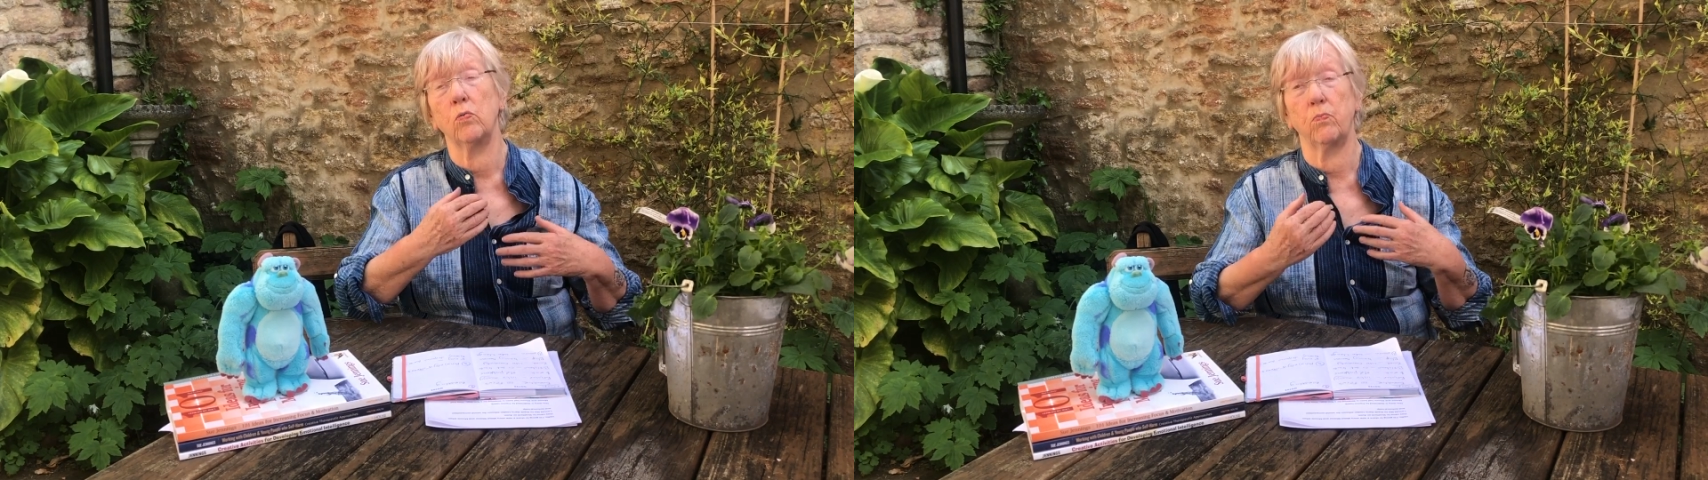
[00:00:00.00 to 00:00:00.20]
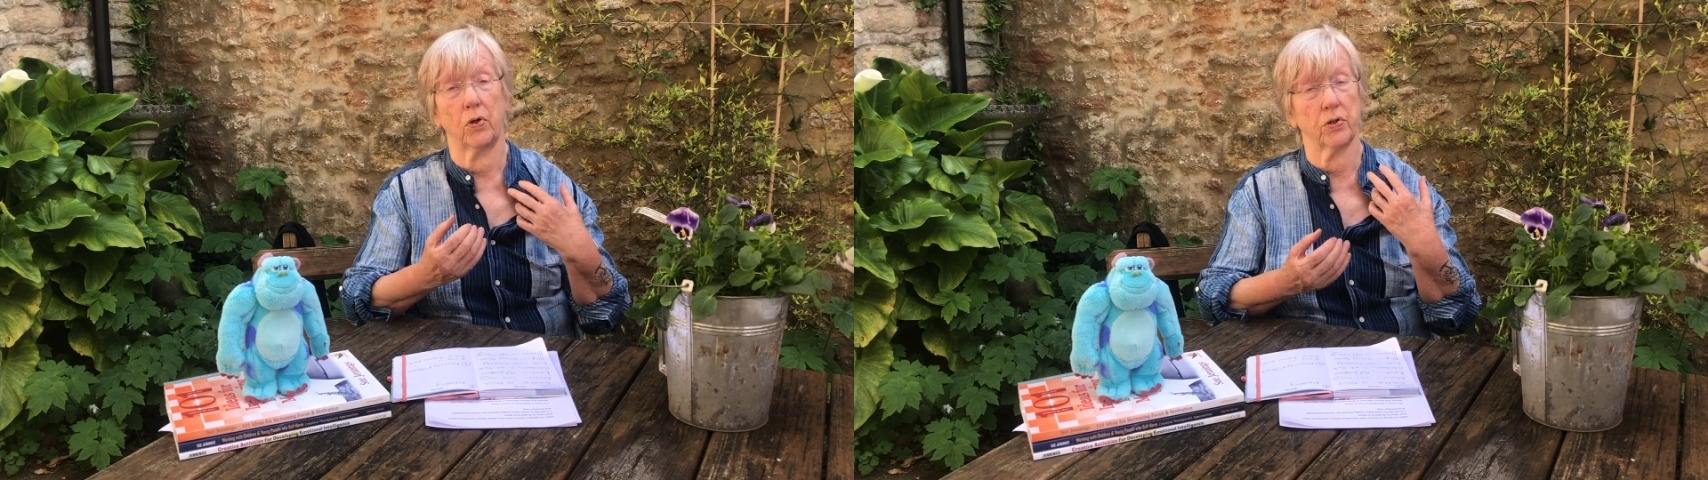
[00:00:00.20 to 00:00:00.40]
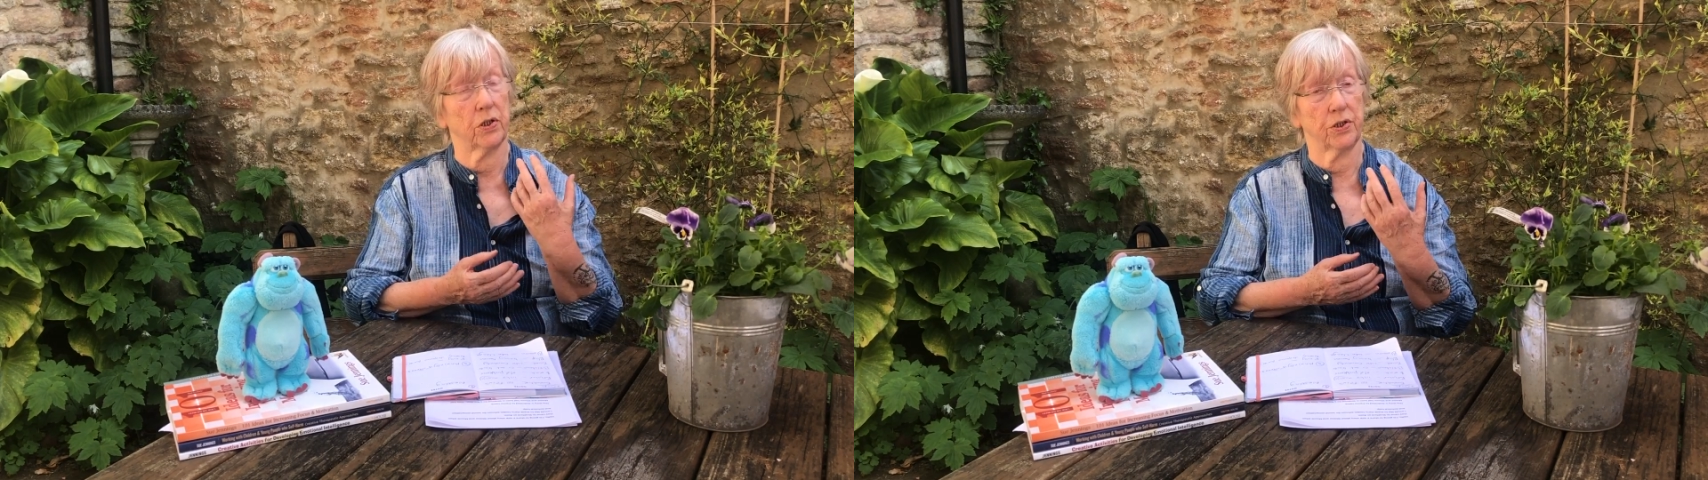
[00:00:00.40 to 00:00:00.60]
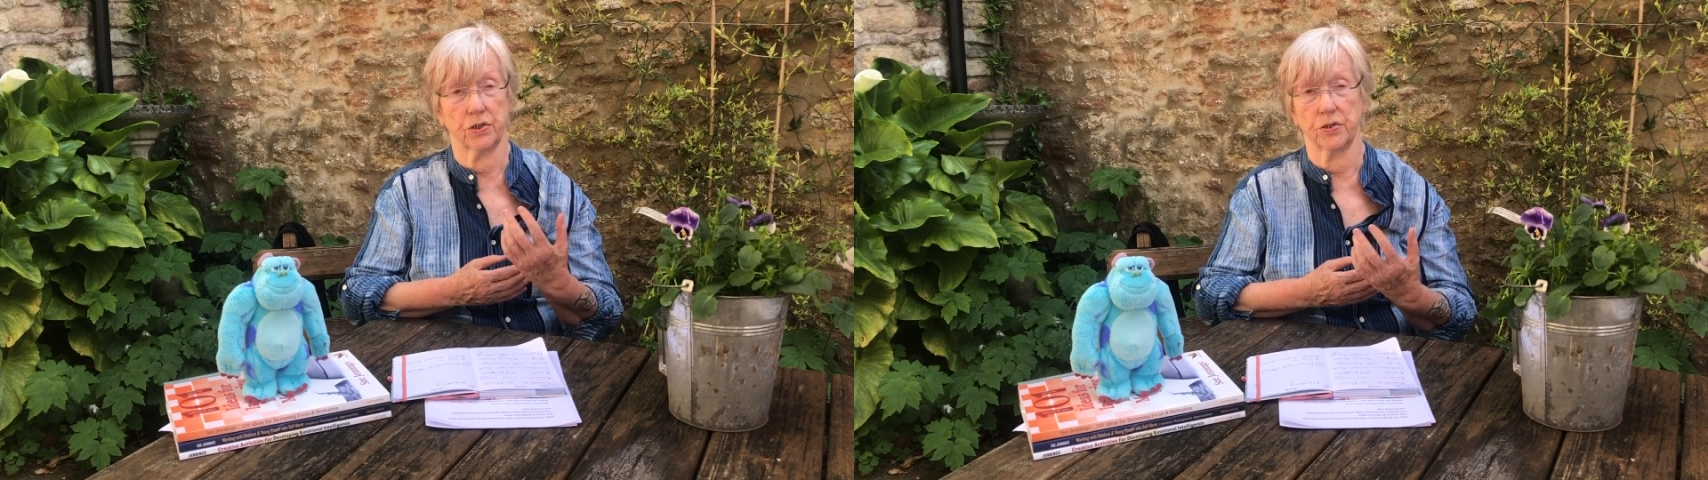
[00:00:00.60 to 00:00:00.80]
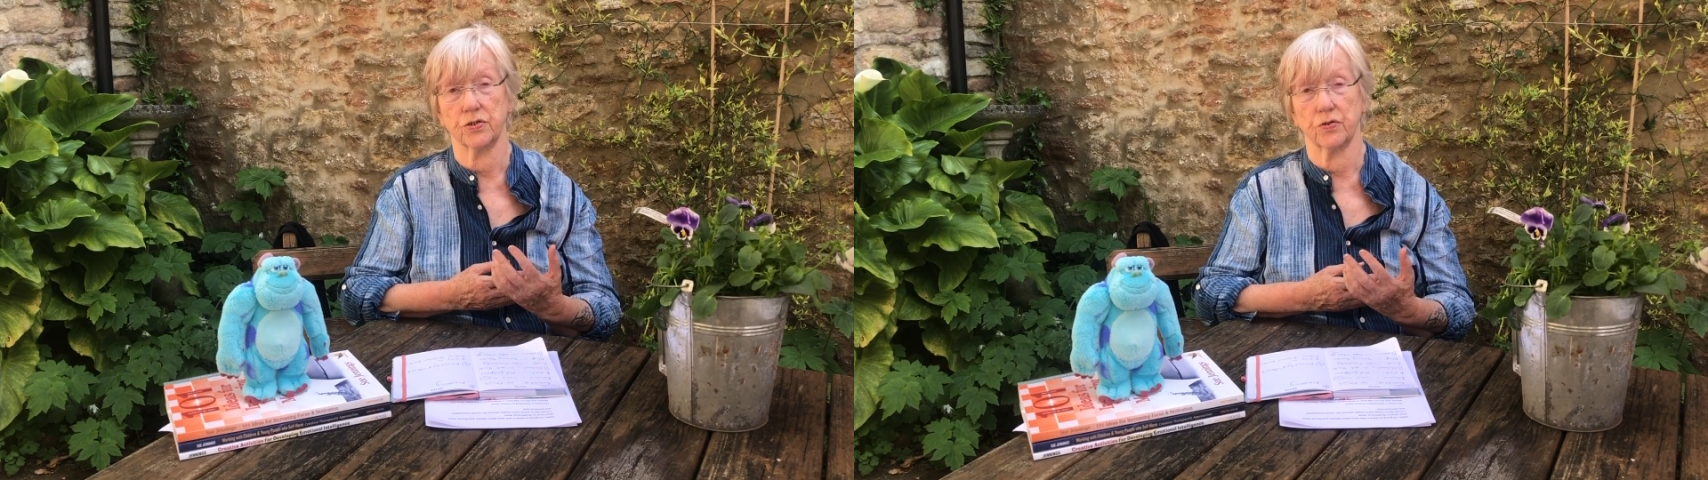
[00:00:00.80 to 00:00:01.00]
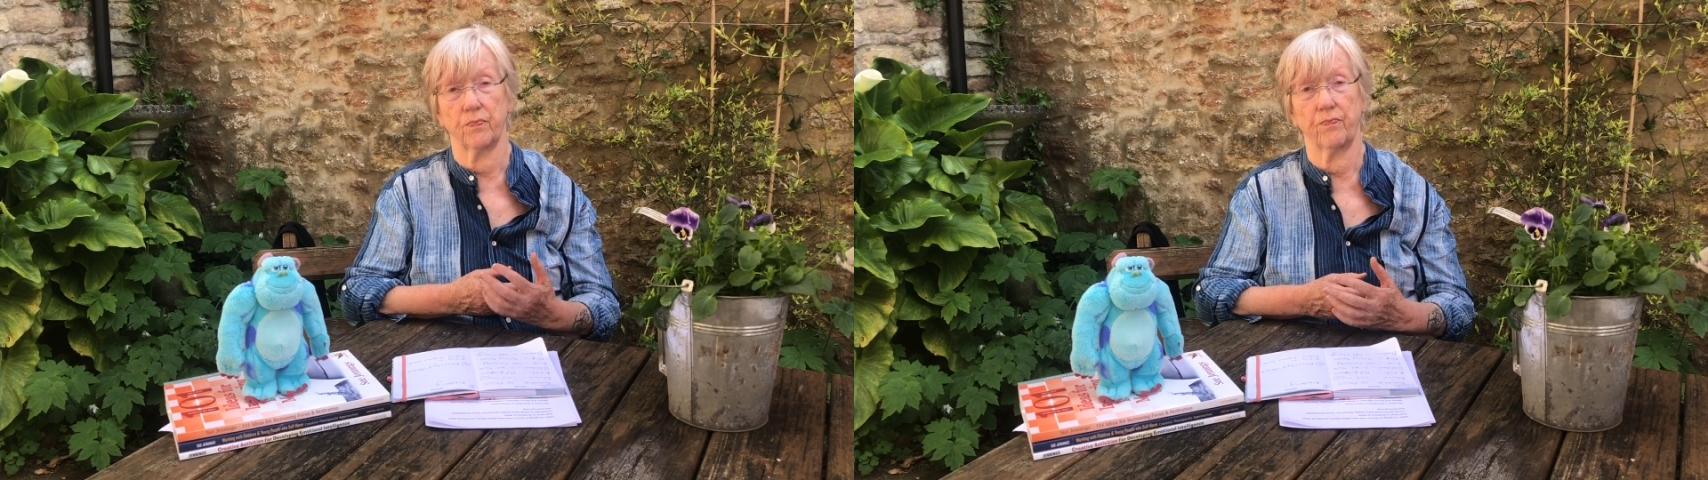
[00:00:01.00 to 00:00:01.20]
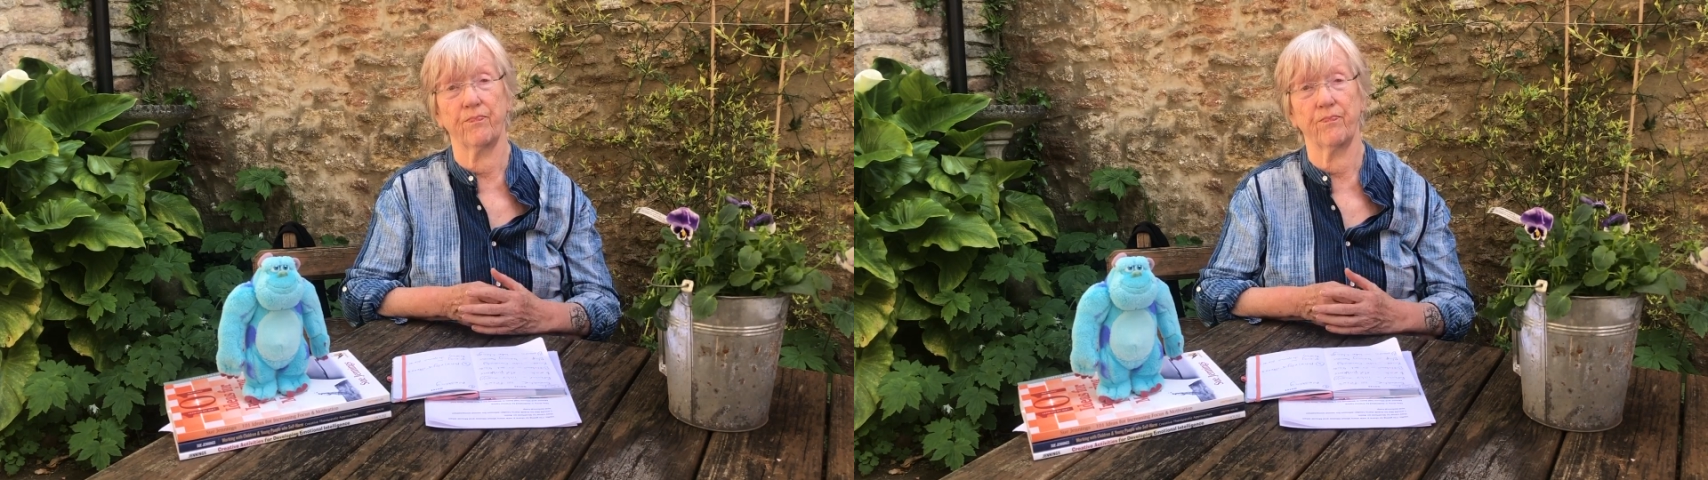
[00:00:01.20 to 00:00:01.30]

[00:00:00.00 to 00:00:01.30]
bodily system.